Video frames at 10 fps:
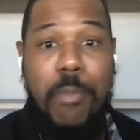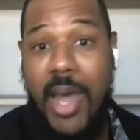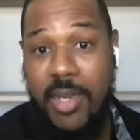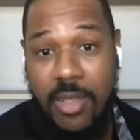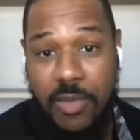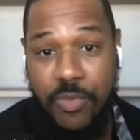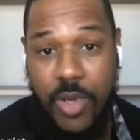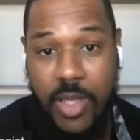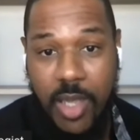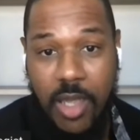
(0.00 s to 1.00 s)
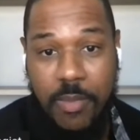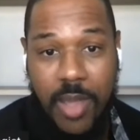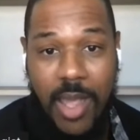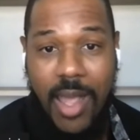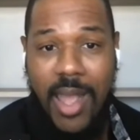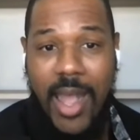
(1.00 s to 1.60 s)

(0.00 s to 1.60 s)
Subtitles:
modeling for them